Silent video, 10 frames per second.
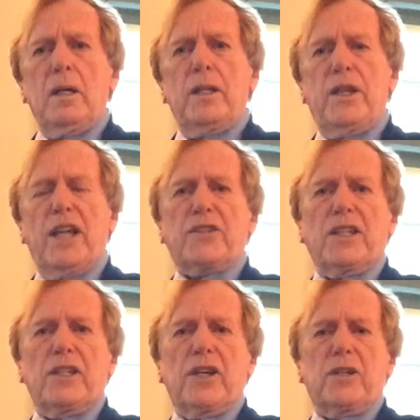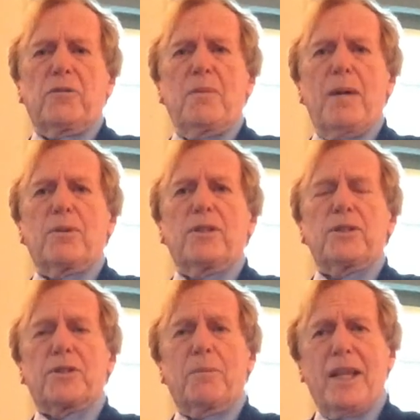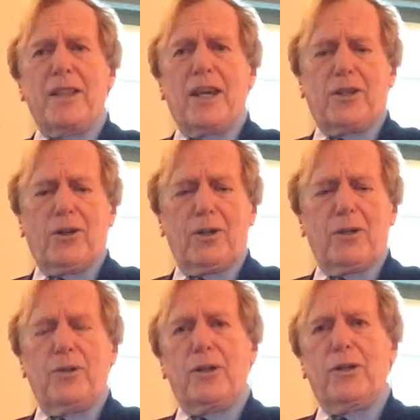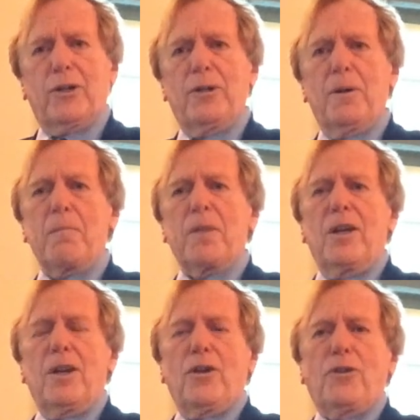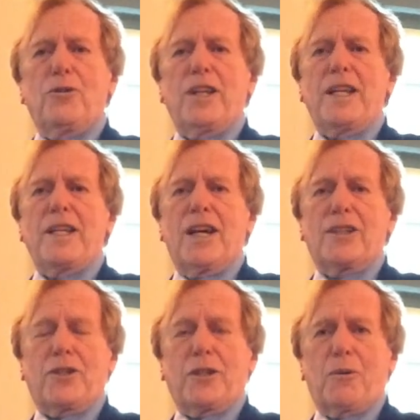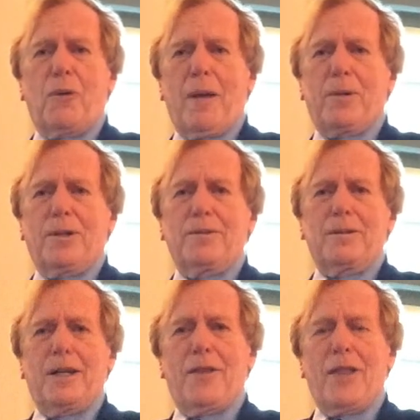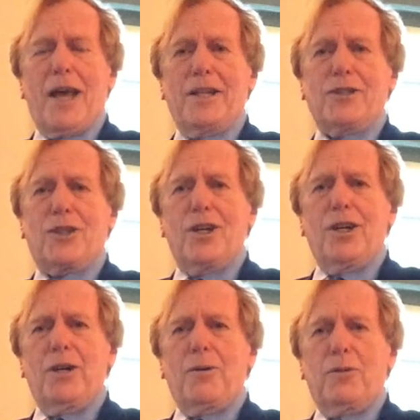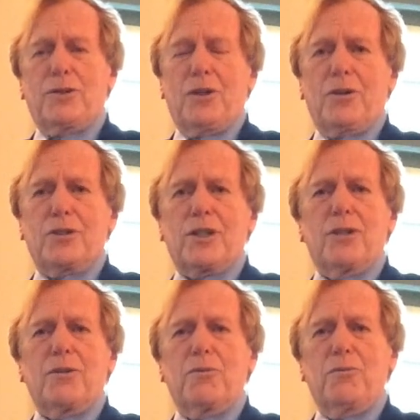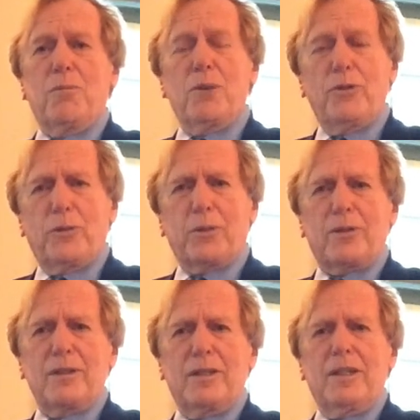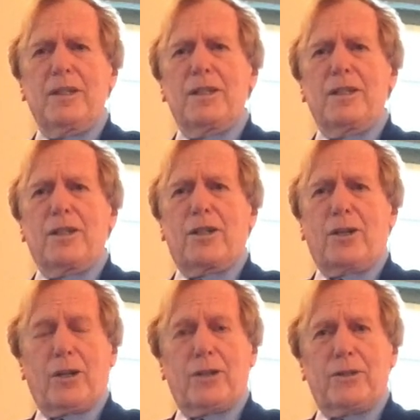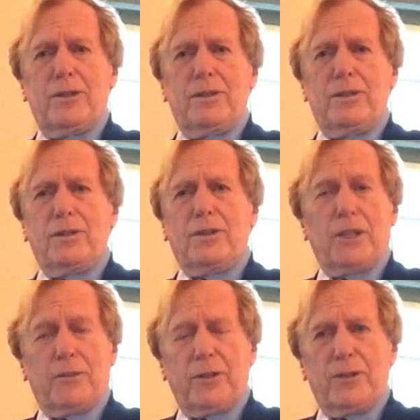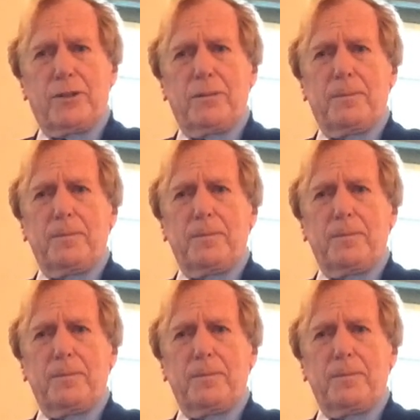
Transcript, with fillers: The next thing you've got to remember is to make that color look good, you need a secret weapon, and that is what's known as removable collar stiffeners.